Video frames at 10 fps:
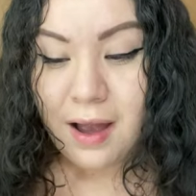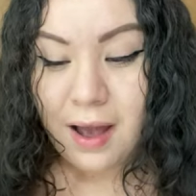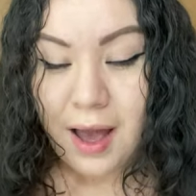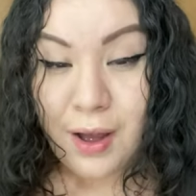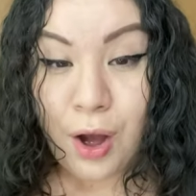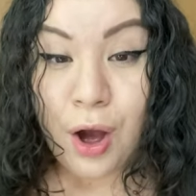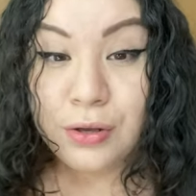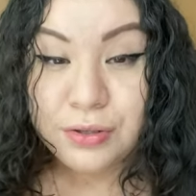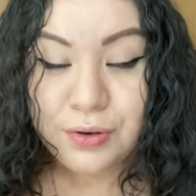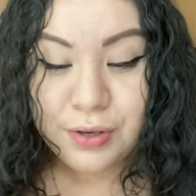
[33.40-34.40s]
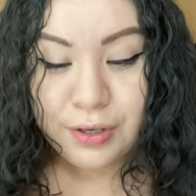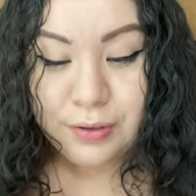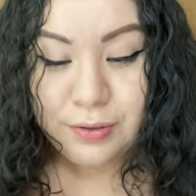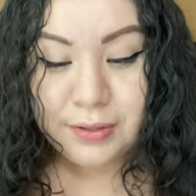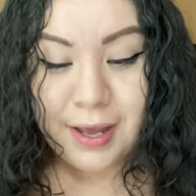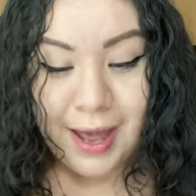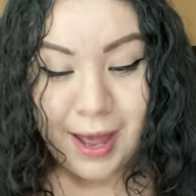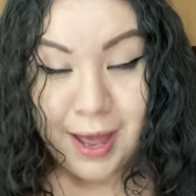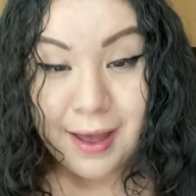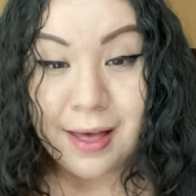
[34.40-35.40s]
I also use
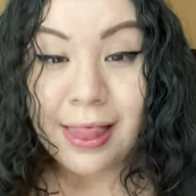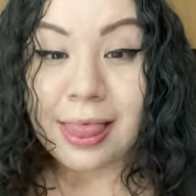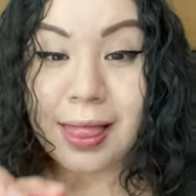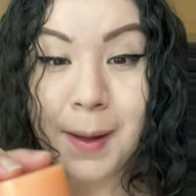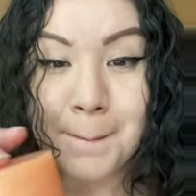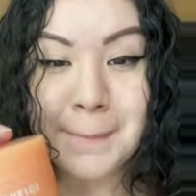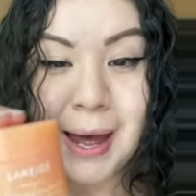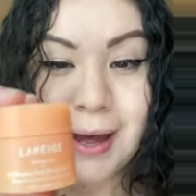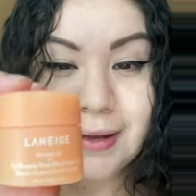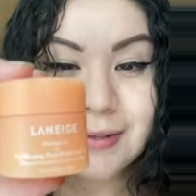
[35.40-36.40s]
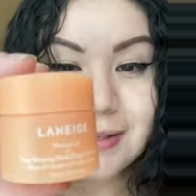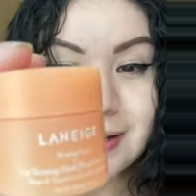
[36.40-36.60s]
a lip mask.